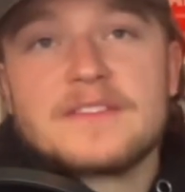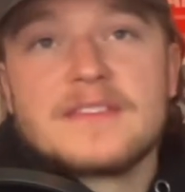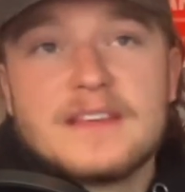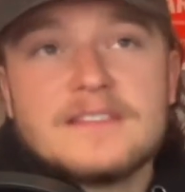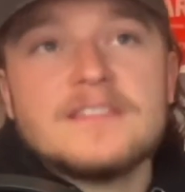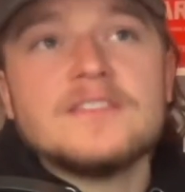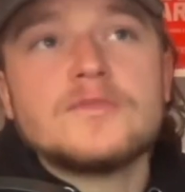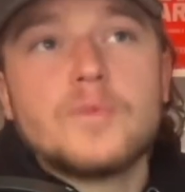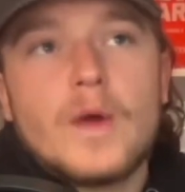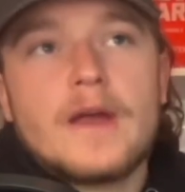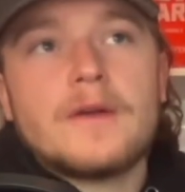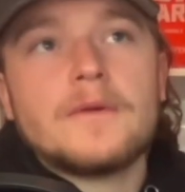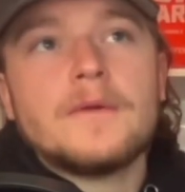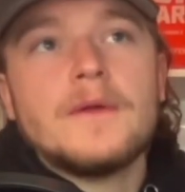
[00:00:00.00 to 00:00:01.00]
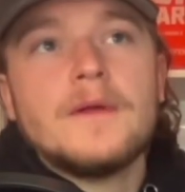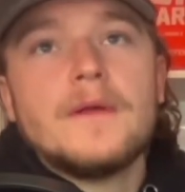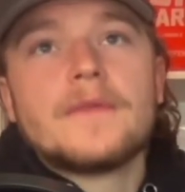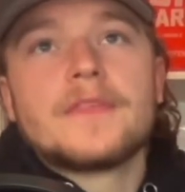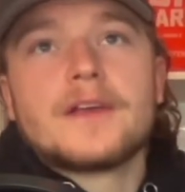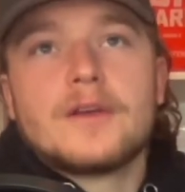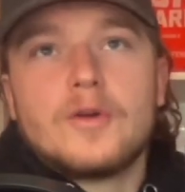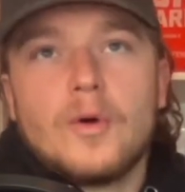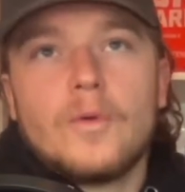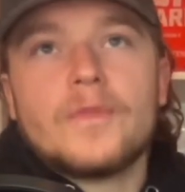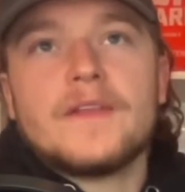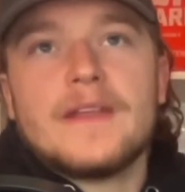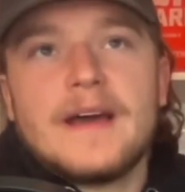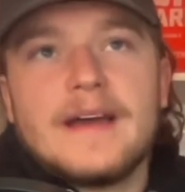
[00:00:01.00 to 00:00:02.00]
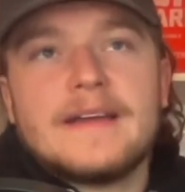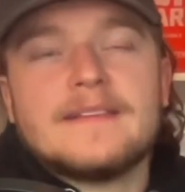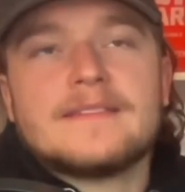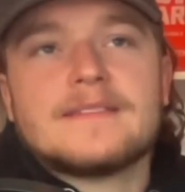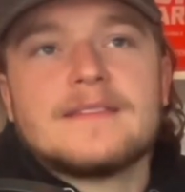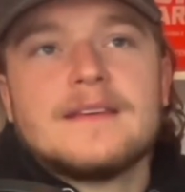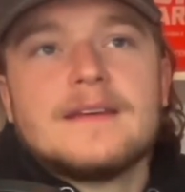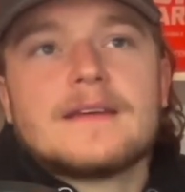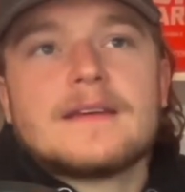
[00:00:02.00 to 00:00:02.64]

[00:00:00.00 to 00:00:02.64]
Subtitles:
This is where the Golden Knights,